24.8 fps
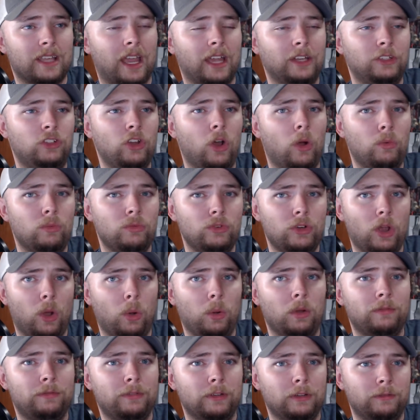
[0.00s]
I don't
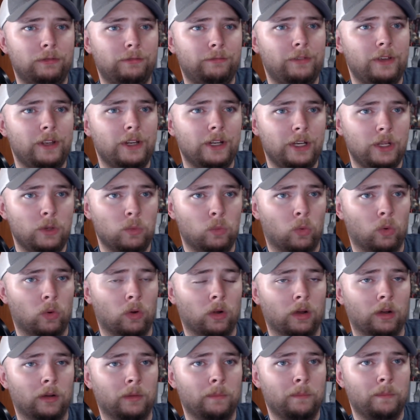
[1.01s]
know if Infinity
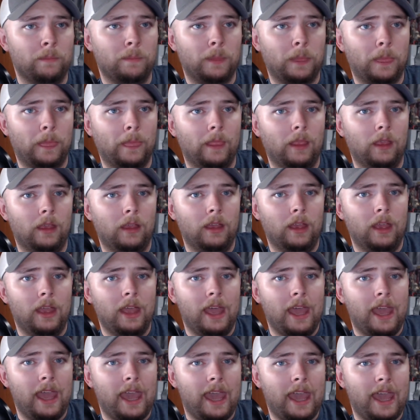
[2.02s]
War
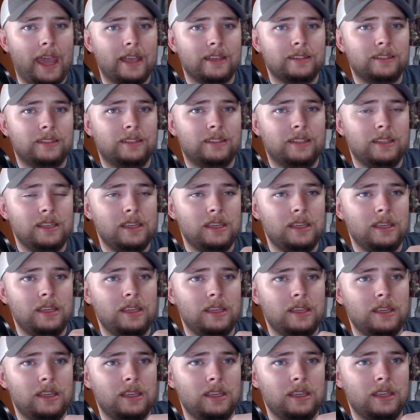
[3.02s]
has
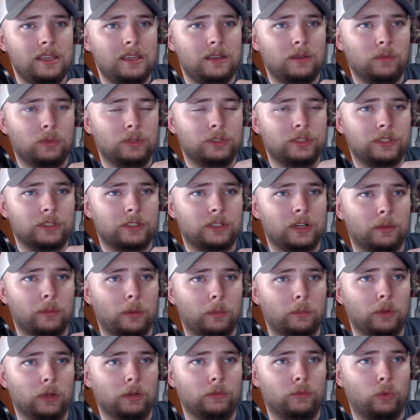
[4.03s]
what's the term
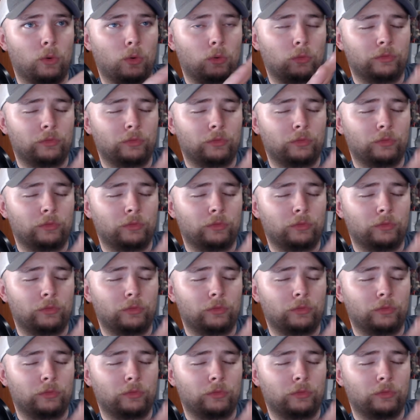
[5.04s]
I'm looking for?